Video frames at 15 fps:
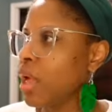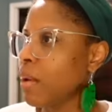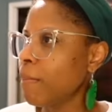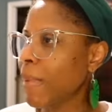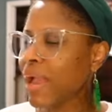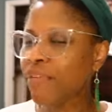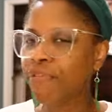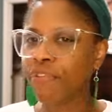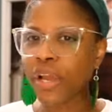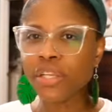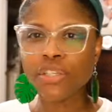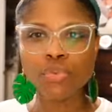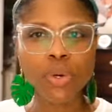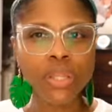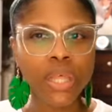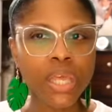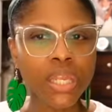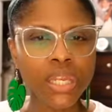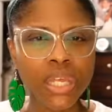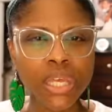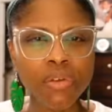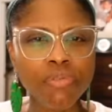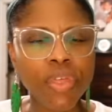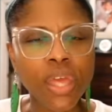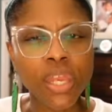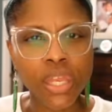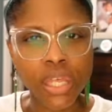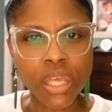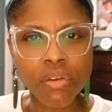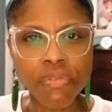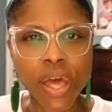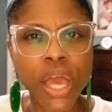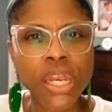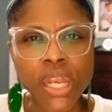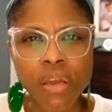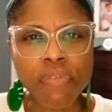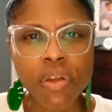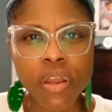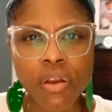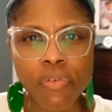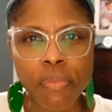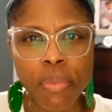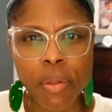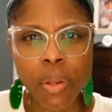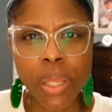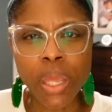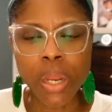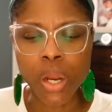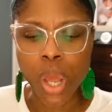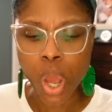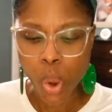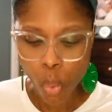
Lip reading: My friends, when they leave, they leave. I never hear from them again.